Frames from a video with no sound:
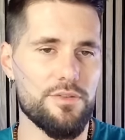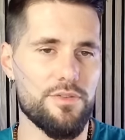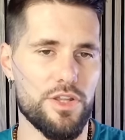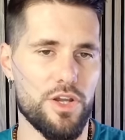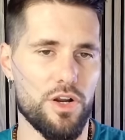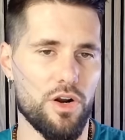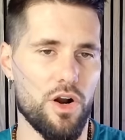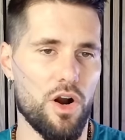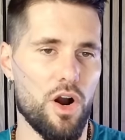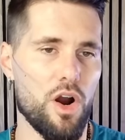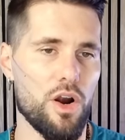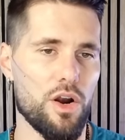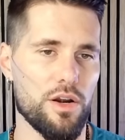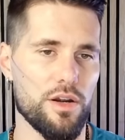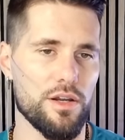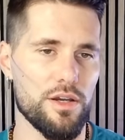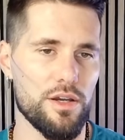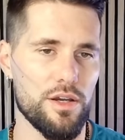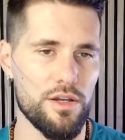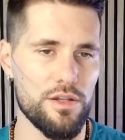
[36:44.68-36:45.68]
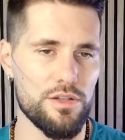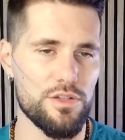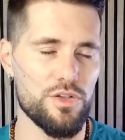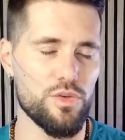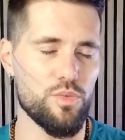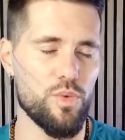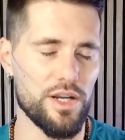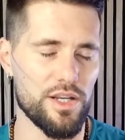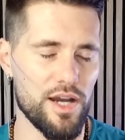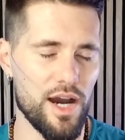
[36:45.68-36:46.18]
in their heart to
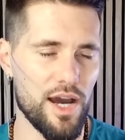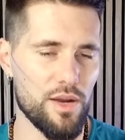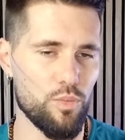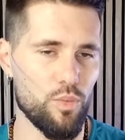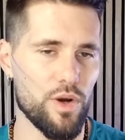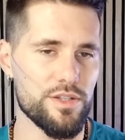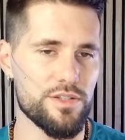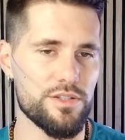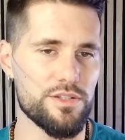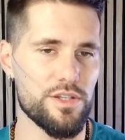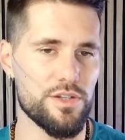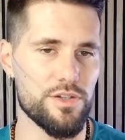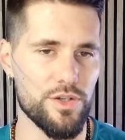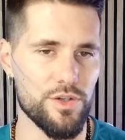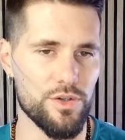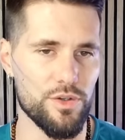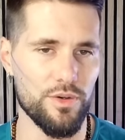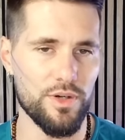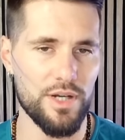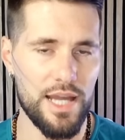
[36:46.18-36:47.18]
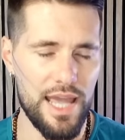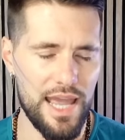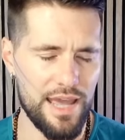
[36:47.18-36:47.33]
what God wants to do.